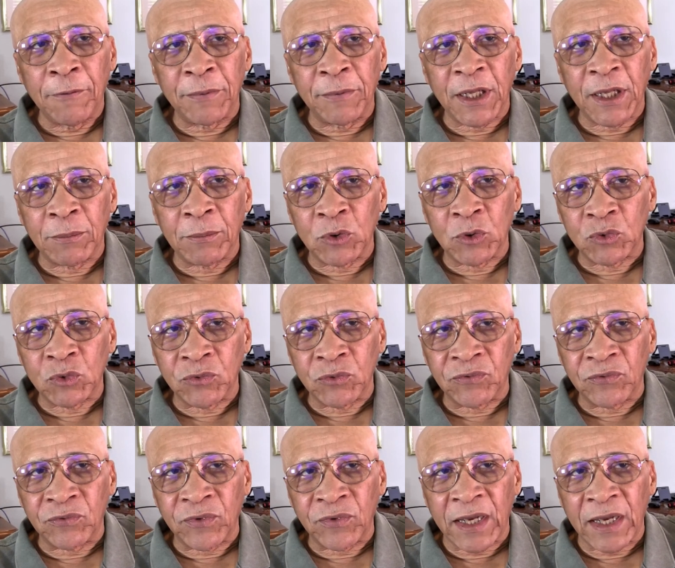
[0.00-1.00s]
be able to
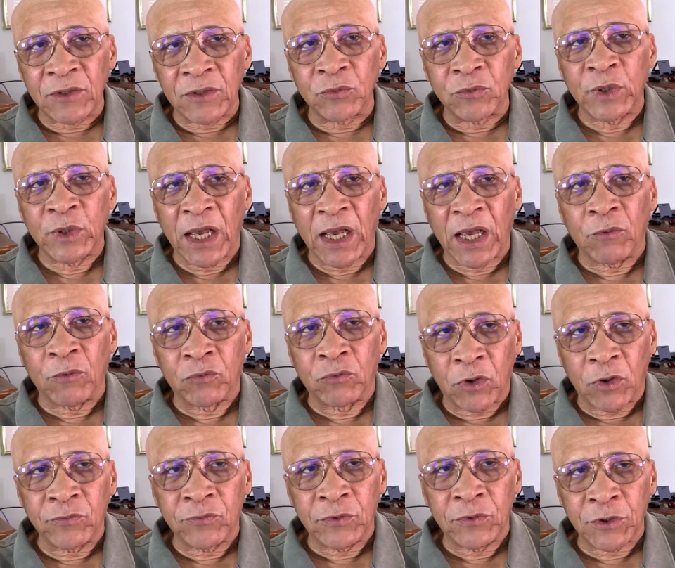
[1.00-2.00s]
fight? Yeah,
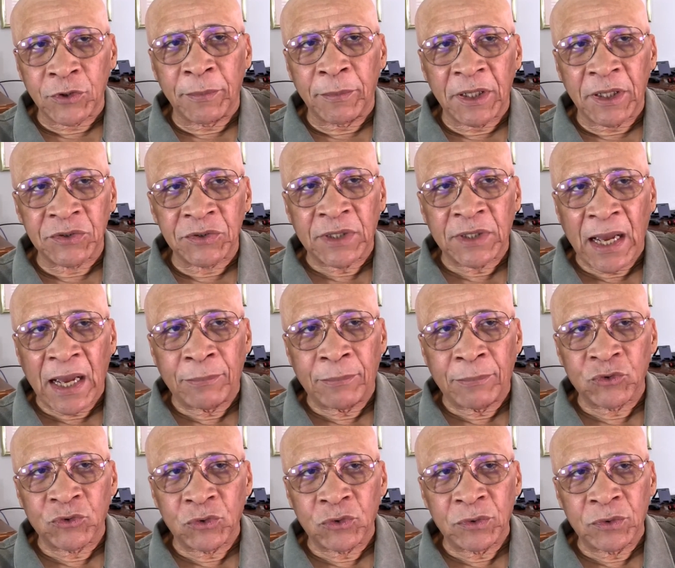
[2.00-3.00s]
wrongful termination,
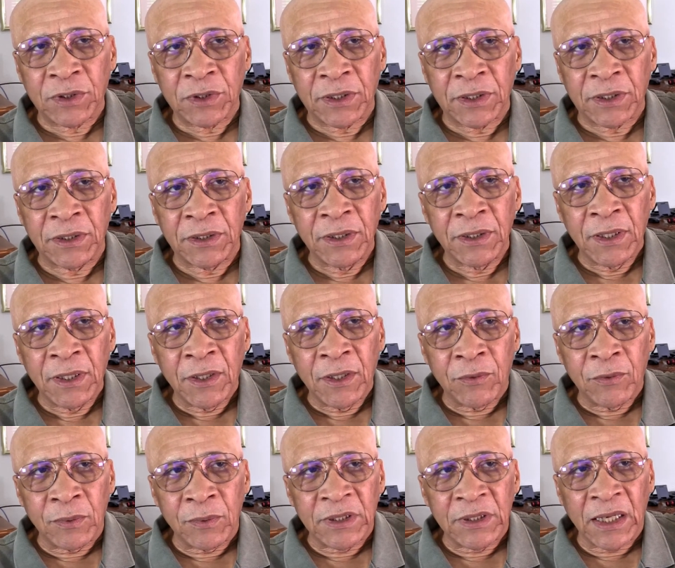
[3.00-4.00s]
absolutely.
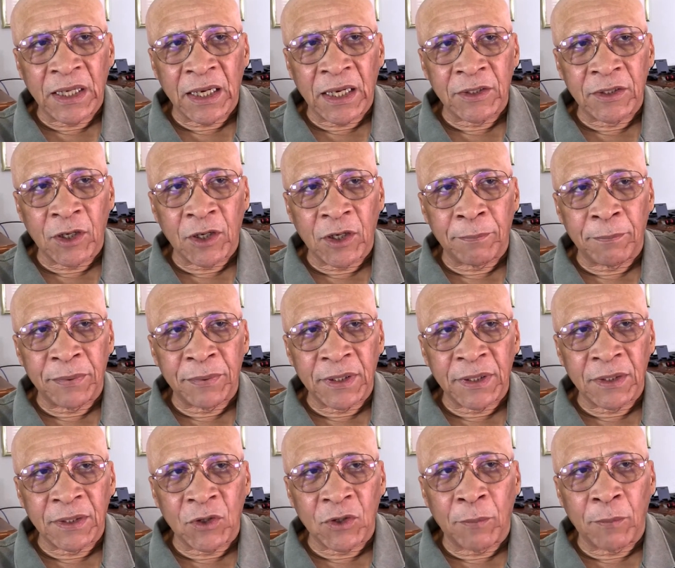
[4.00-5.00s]
Will they end up
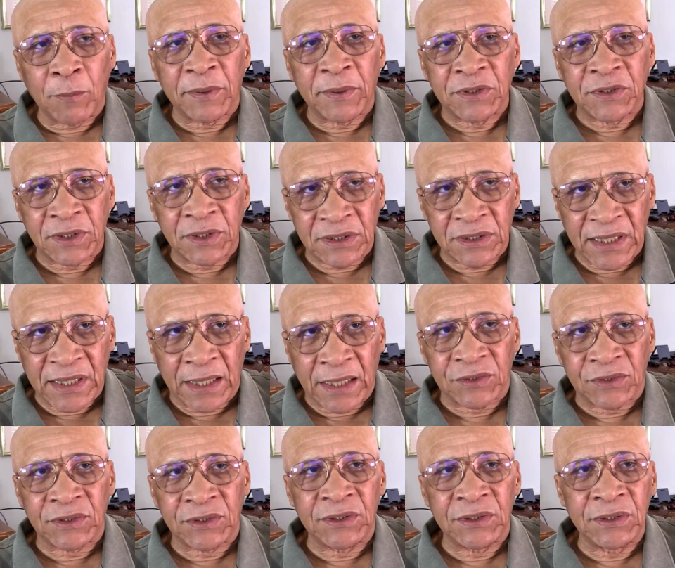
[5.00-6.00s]
being compensated?
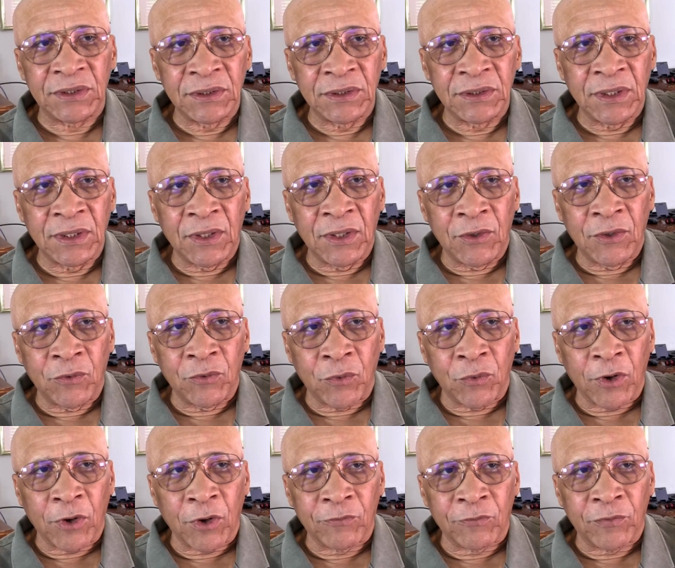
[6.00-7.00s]
Yes.
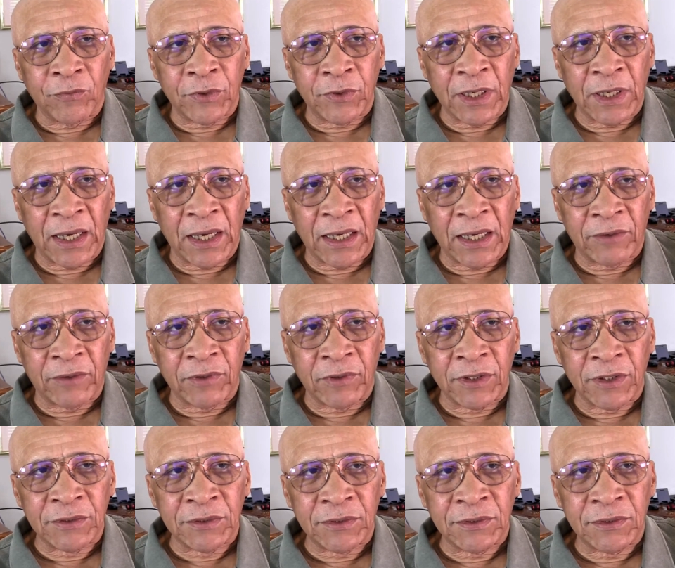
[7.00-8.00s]
Worked for the
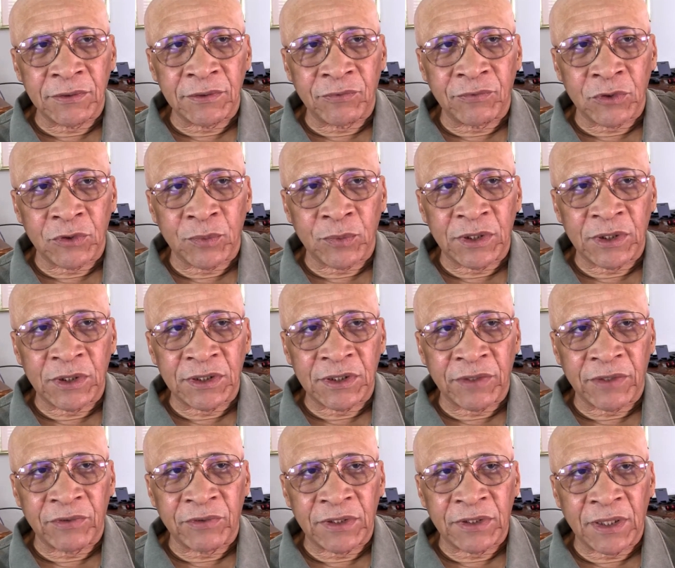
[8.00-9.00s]
IRS for
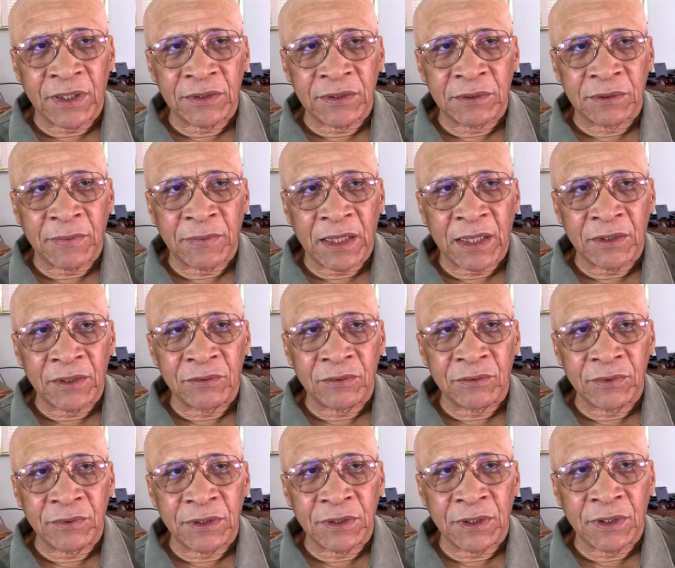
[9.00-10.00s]
27 years and my
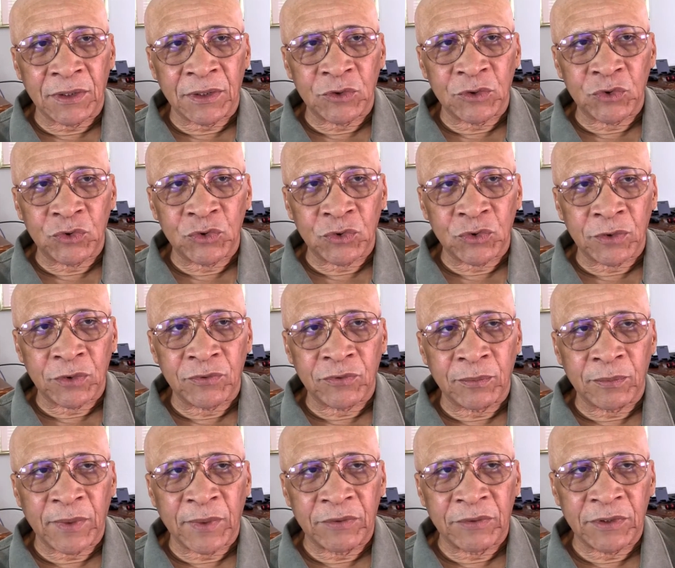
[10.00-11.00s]
3 years short
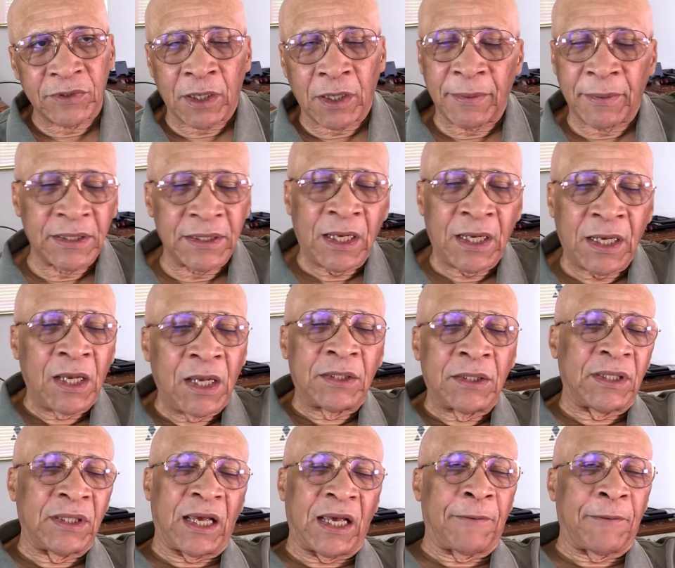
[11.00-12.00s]
for my retirement.
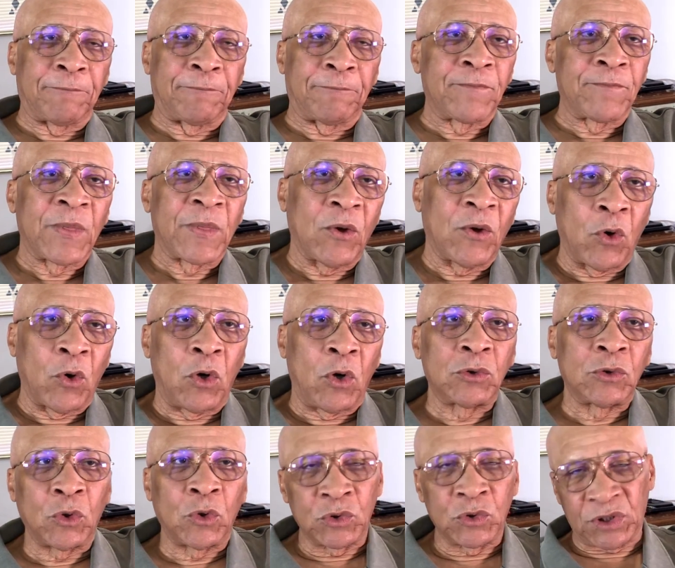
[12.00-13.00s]
Yeah,
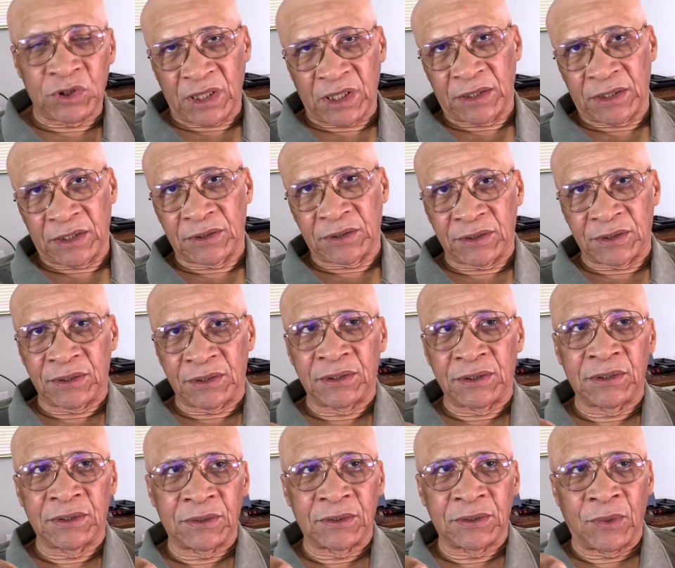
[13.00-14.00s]
all those
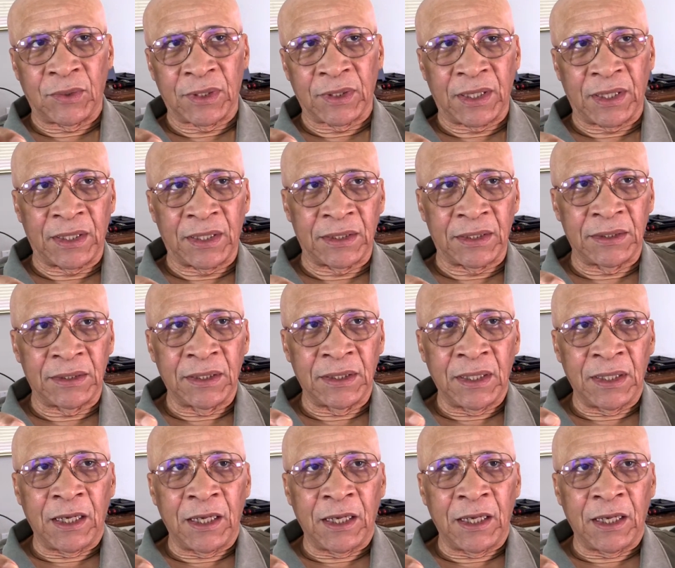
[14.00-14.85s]
things, okay,